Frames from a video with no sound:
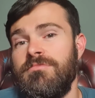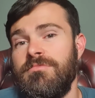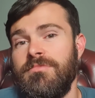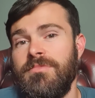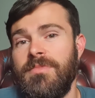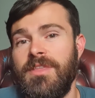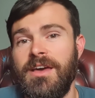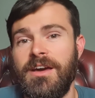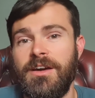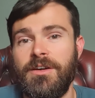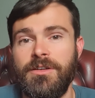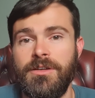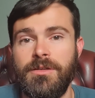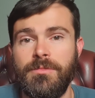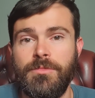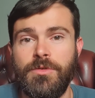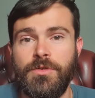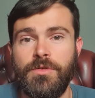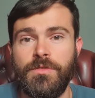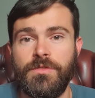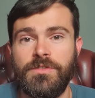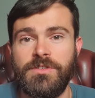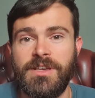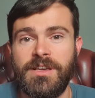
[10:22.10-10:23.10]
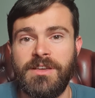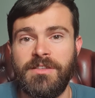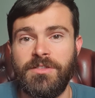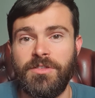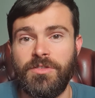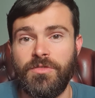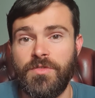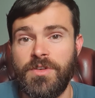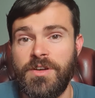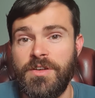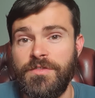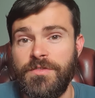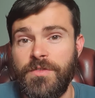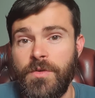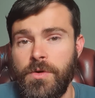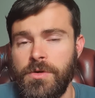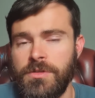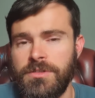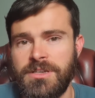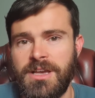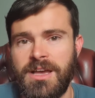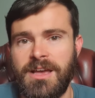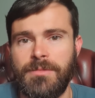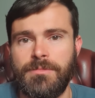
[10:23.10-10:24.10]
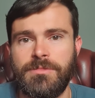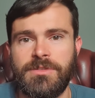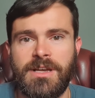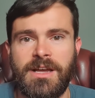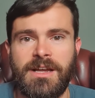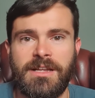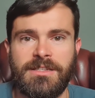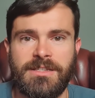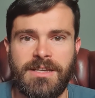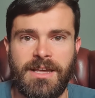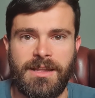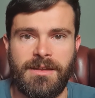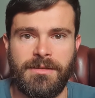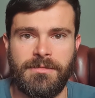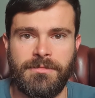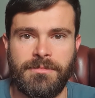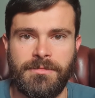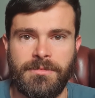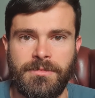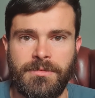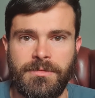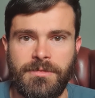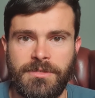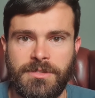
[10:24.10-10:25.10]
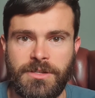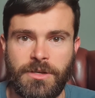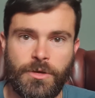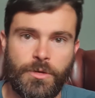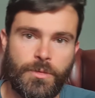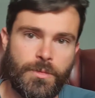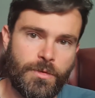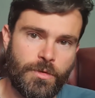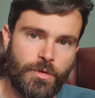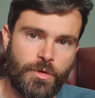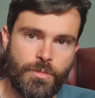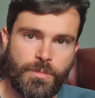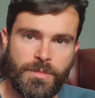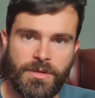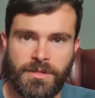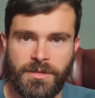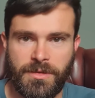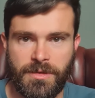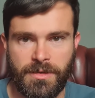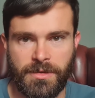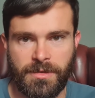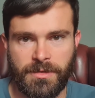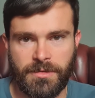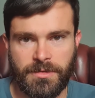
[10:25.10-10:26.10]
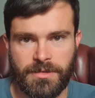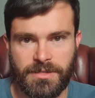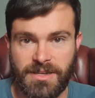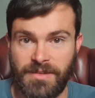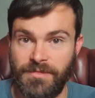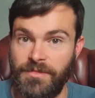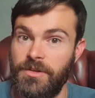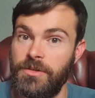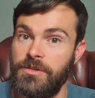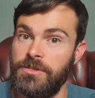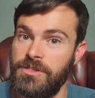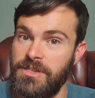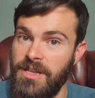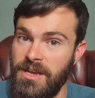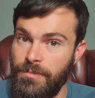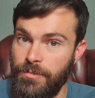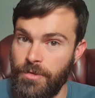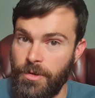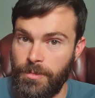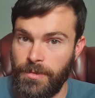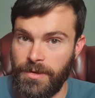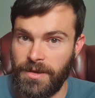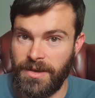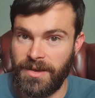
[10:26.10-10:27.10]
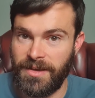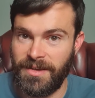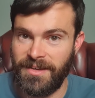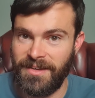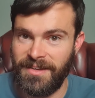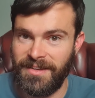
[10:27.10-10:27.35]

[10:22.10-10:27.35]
they're going to move, say, 3 or 4 times out of 10. So they're going to want to come with you, because they haven't learned to stay properly yet.